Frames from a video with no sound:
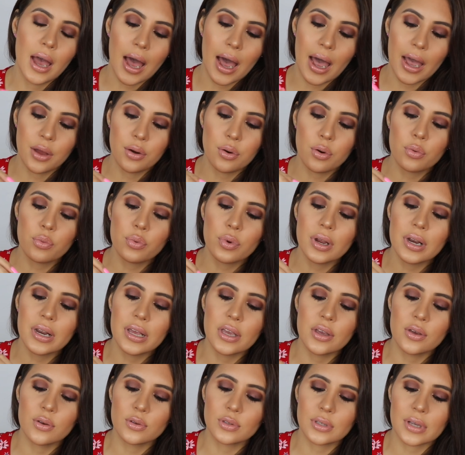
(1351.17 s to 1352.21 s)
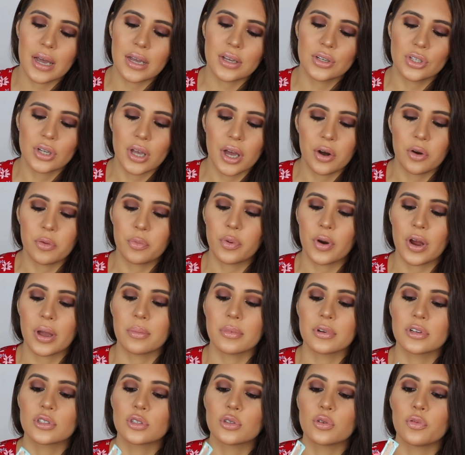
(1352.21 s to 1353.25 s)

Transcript: I don't really use eyeshadow primers.